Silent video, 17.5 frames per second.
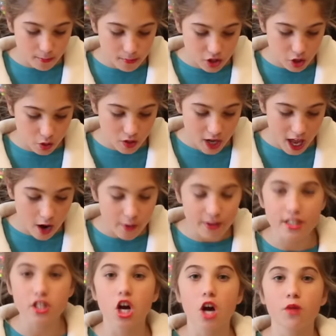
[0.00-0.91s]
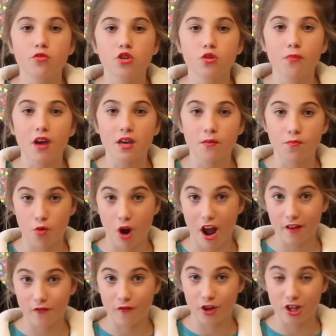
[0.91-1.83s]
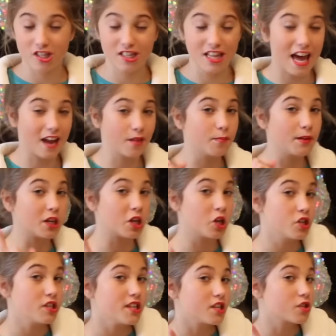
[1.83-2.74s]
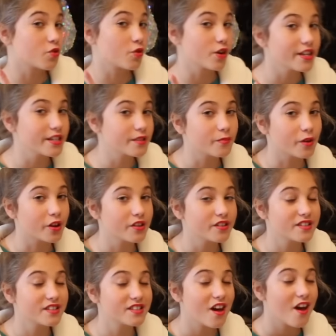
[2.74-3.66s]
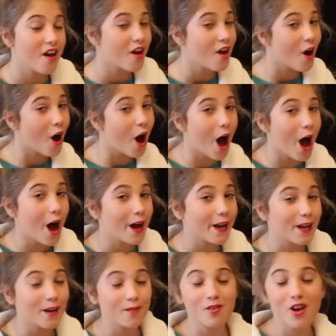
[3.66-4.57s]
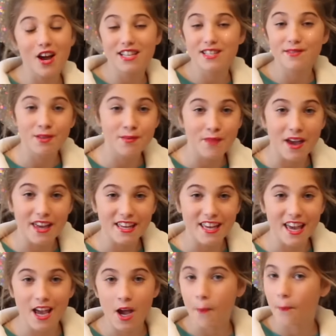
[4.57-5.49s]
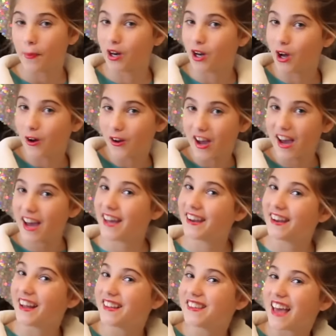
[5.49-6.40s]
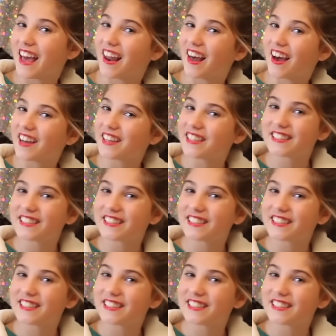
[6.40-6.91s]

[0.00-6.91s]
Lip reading: So now it's time to make breakfast. And because it's Christmas, I am going to be making banana and Nutella.